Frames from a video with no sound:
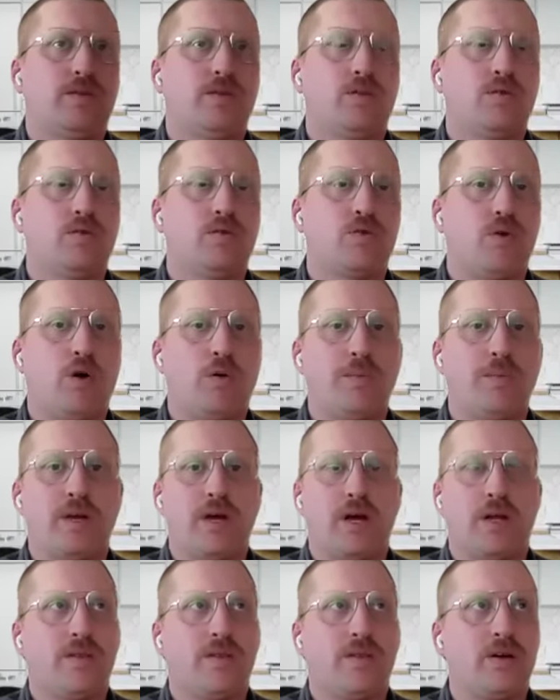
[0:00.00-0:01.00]
don't quote me
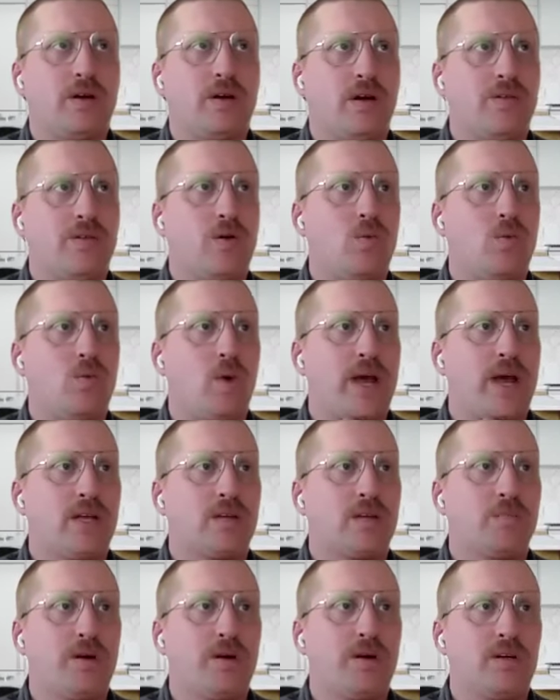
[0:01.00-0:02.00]
on the
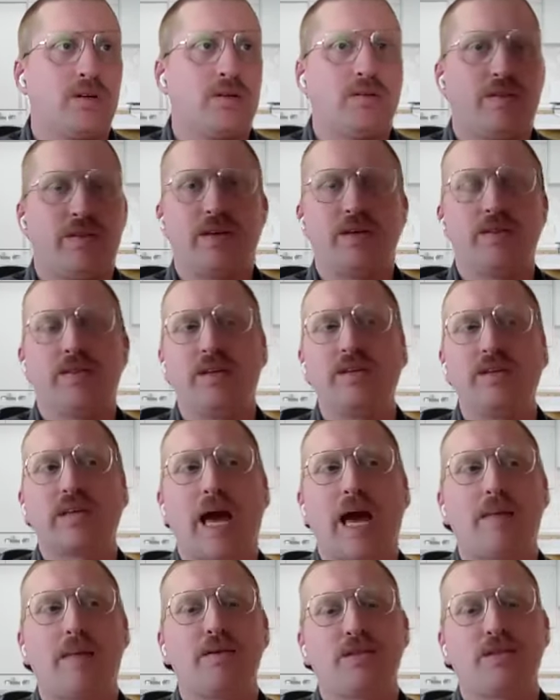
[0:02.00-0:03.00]
weight, but these
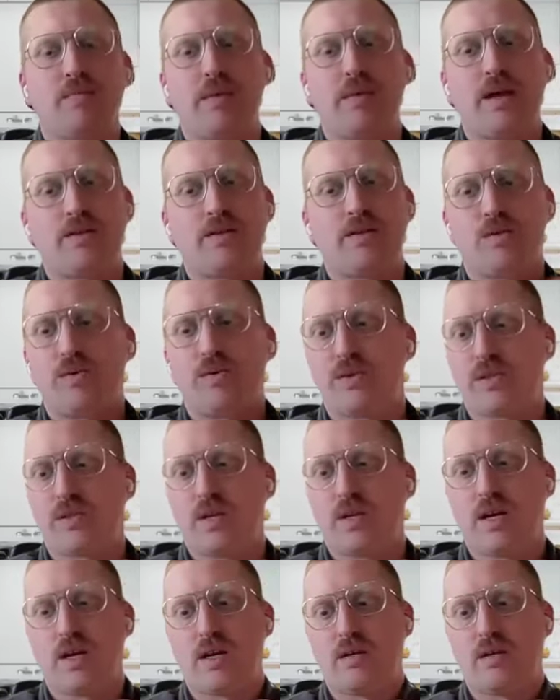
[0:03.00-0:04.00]
cabinets are made to
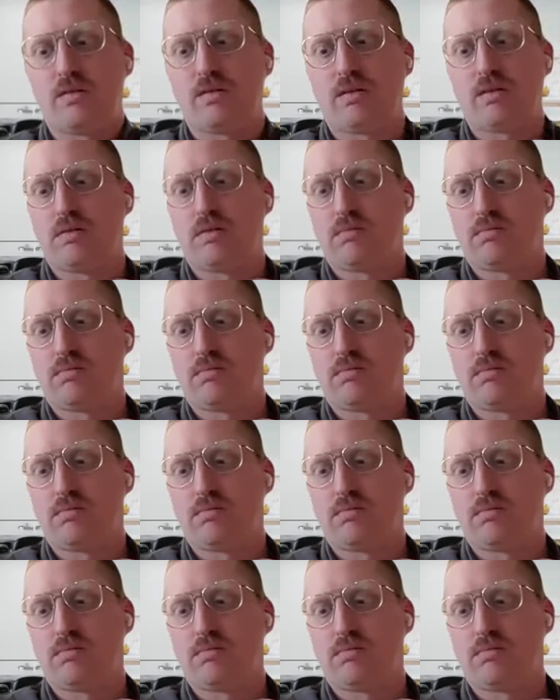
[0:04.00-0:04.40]
withstand